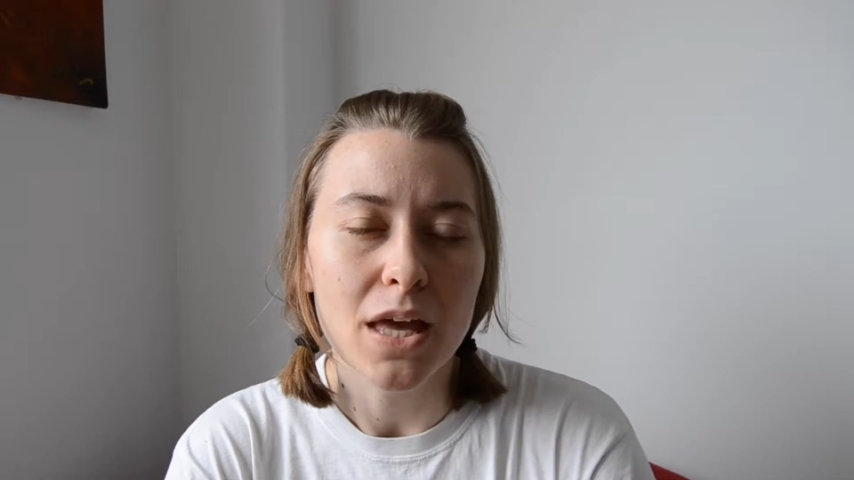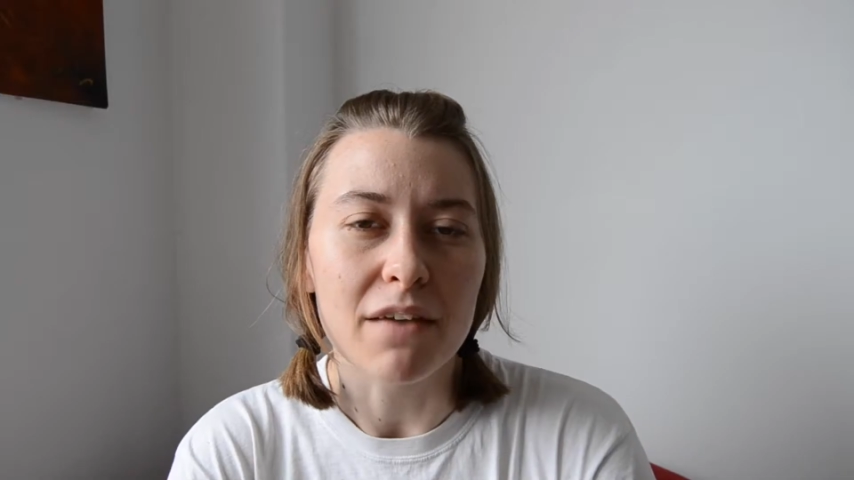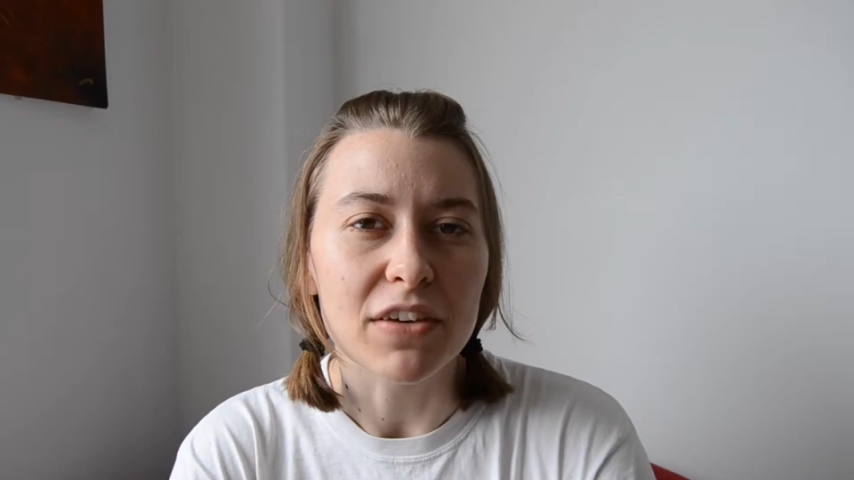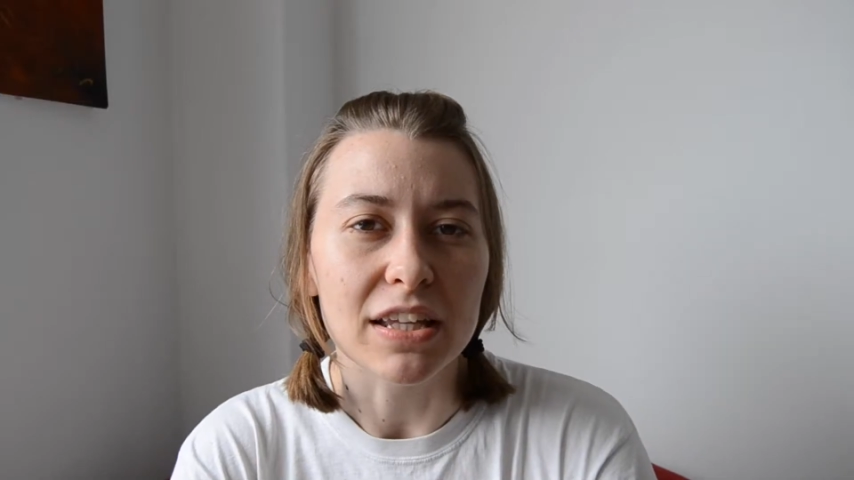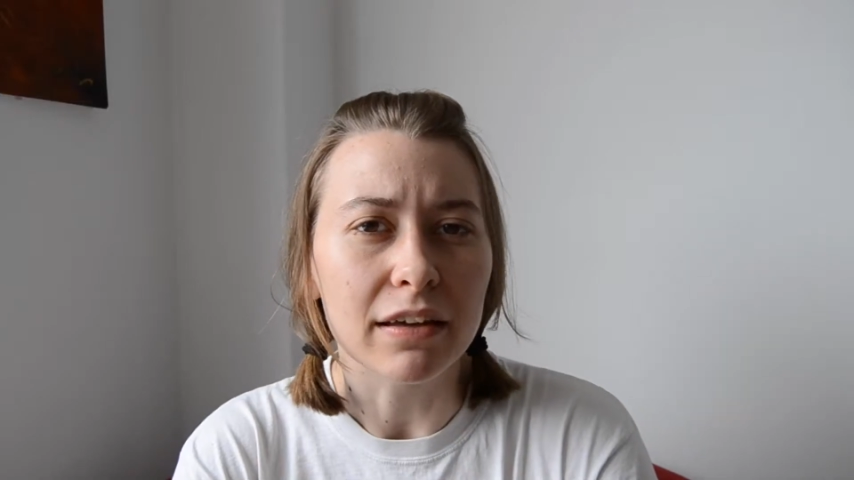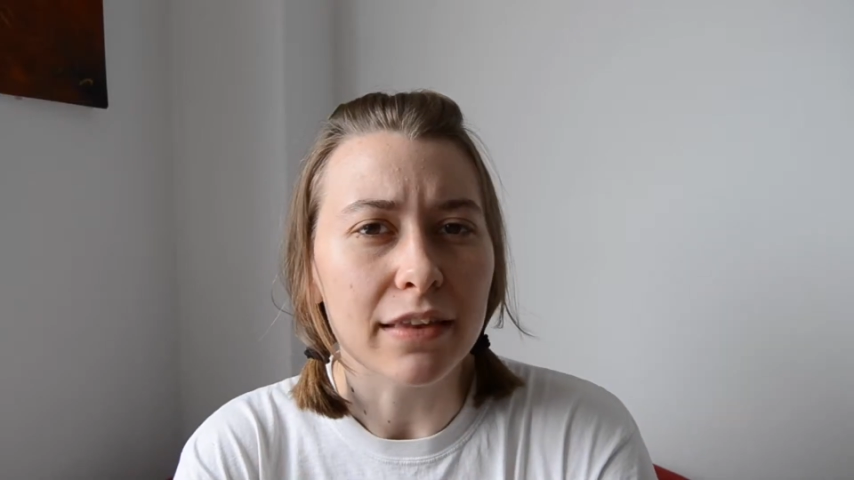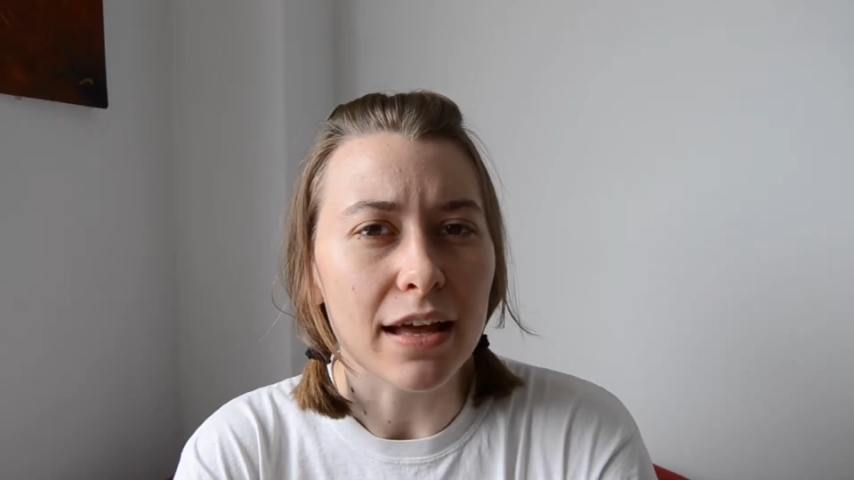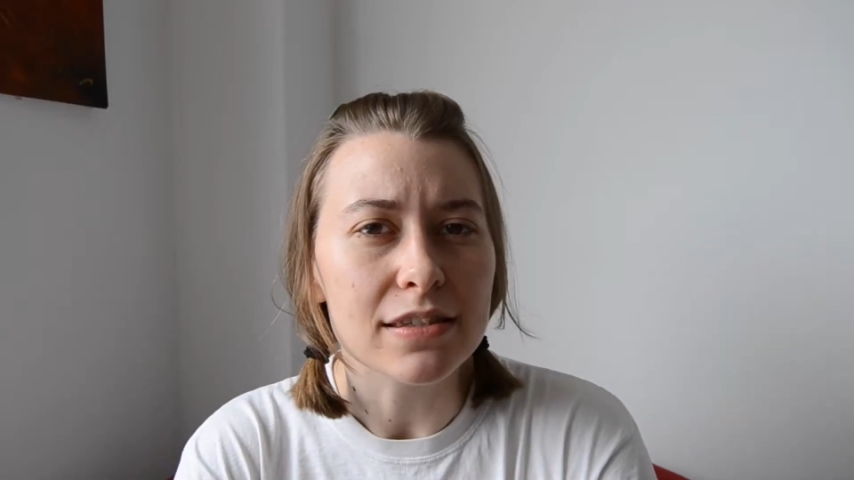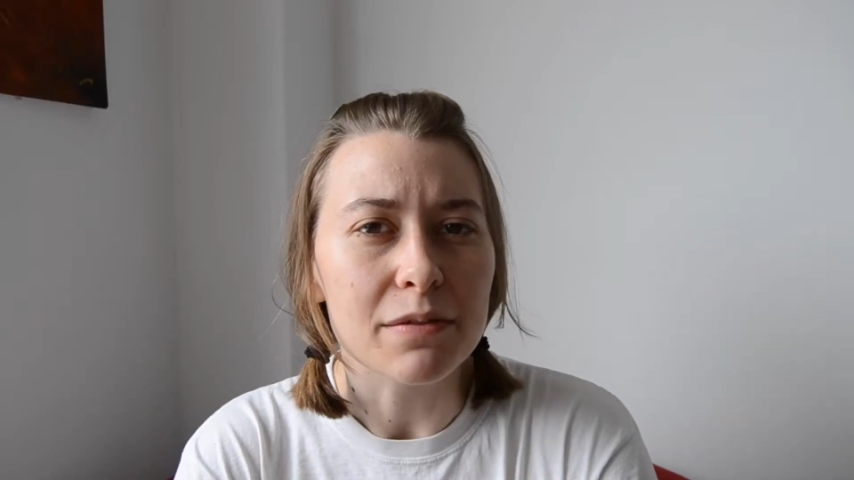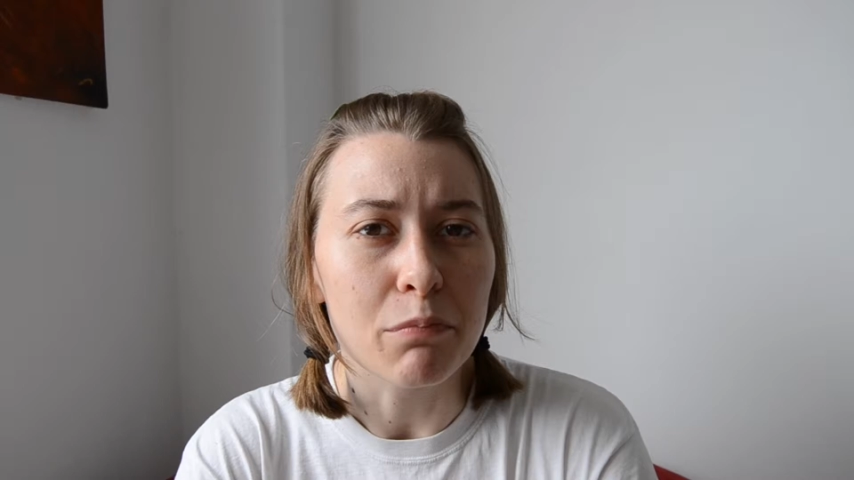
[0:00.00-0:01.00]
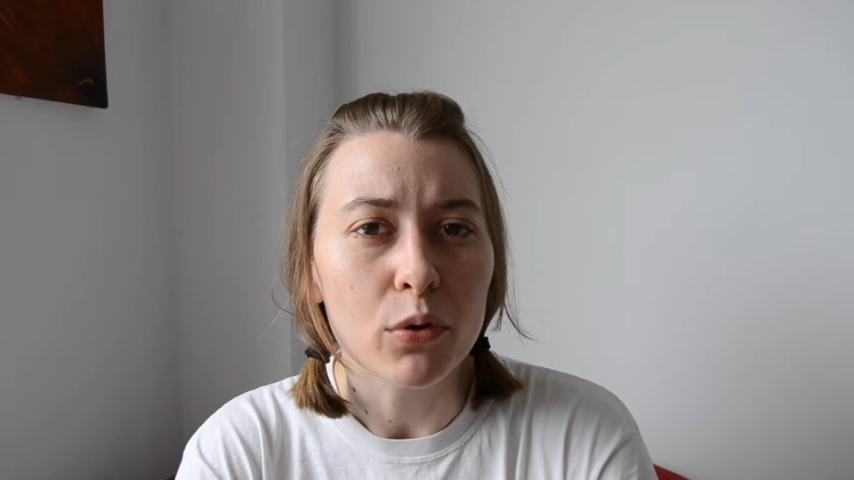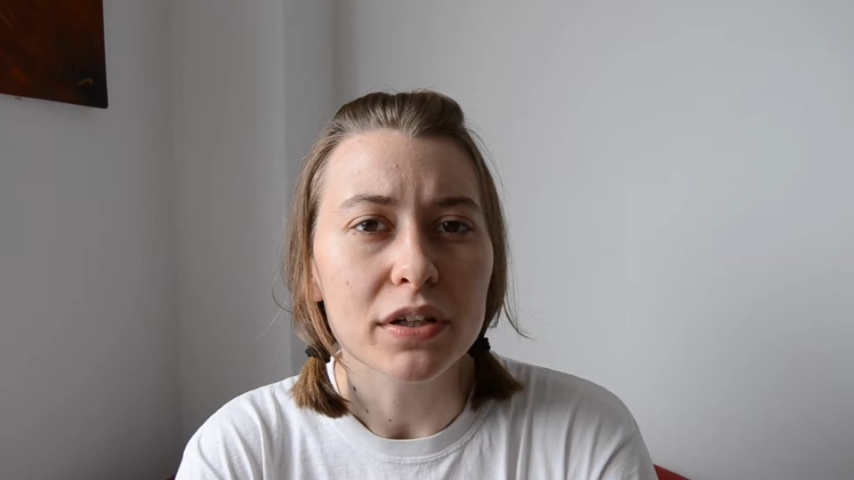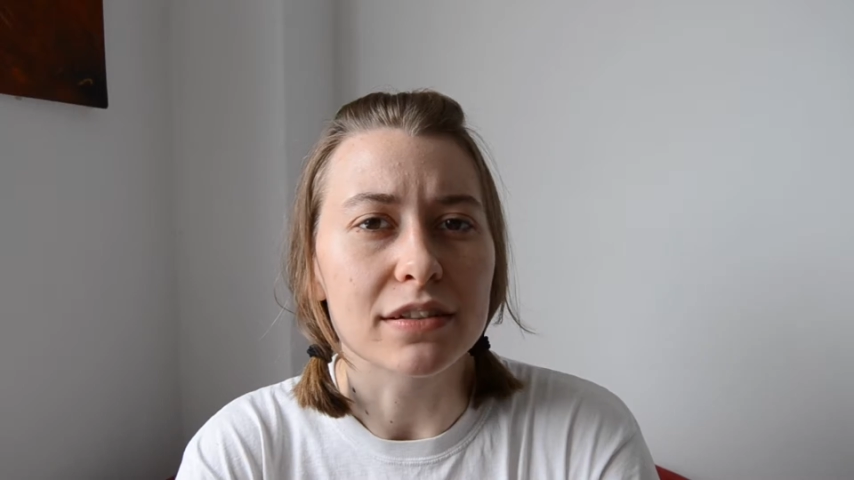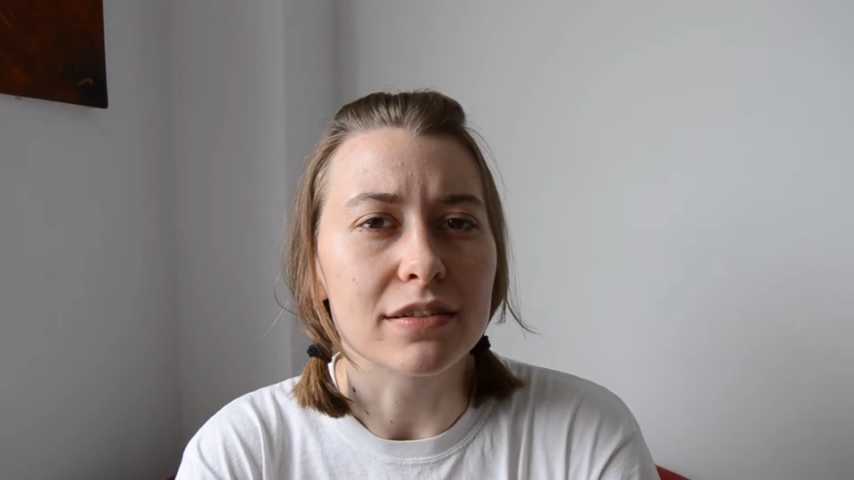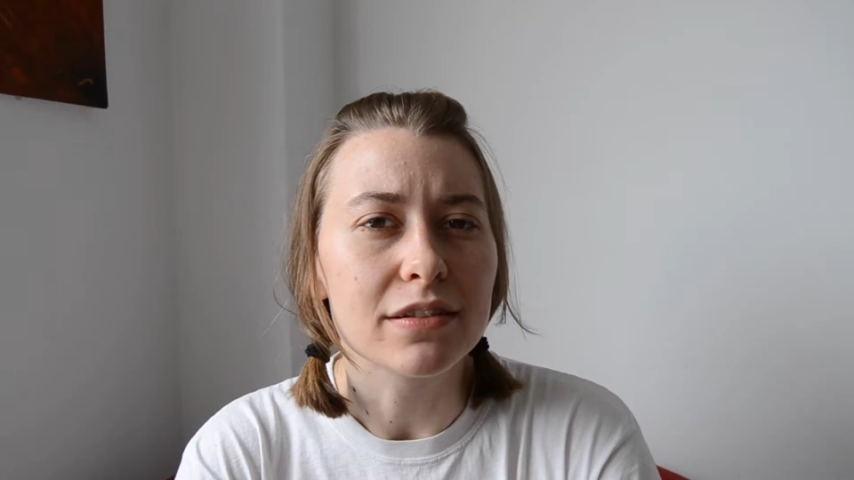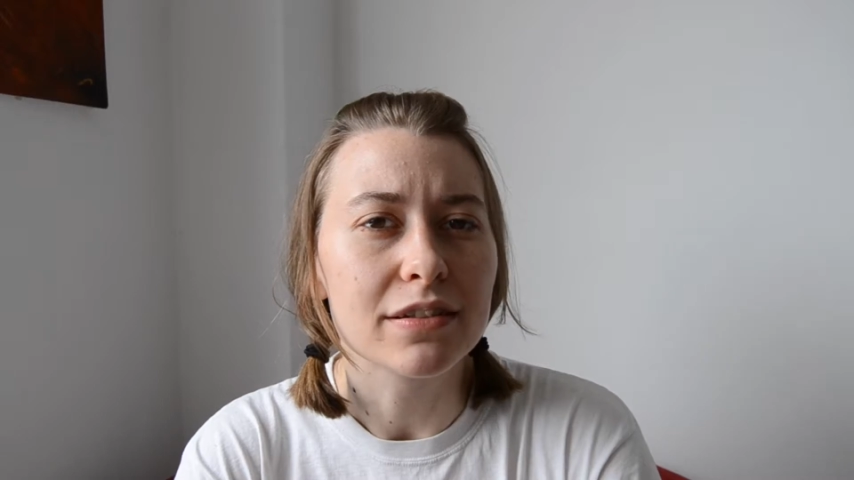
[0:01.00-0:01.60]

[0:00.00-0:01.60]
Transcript: I feel like that's important.